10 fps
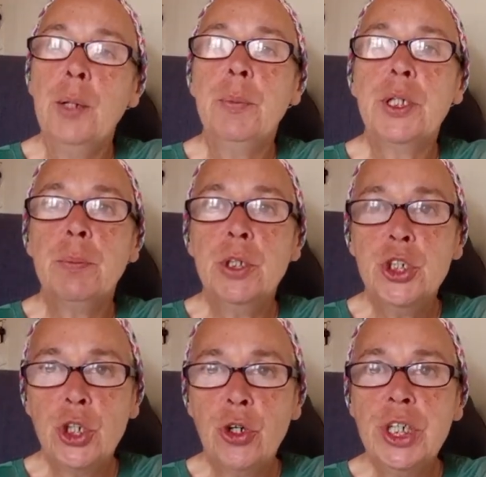But the
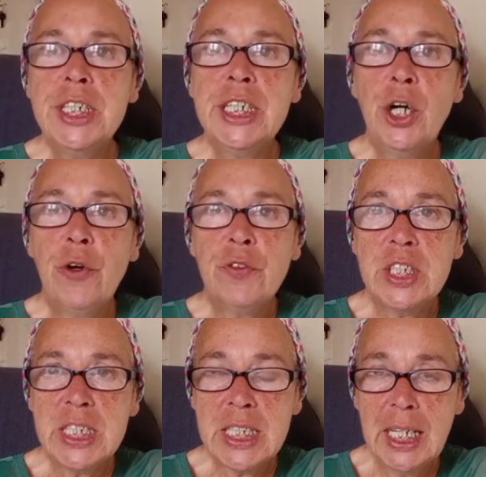majority of
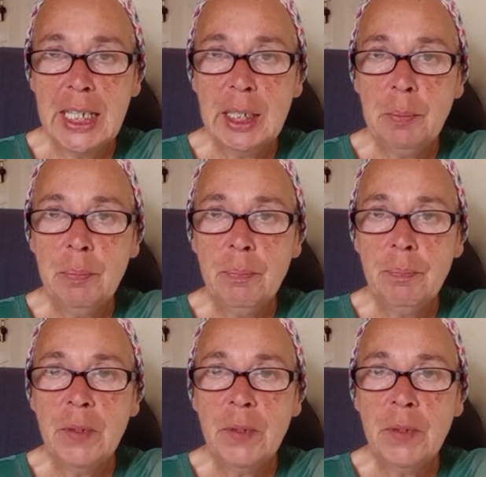the time,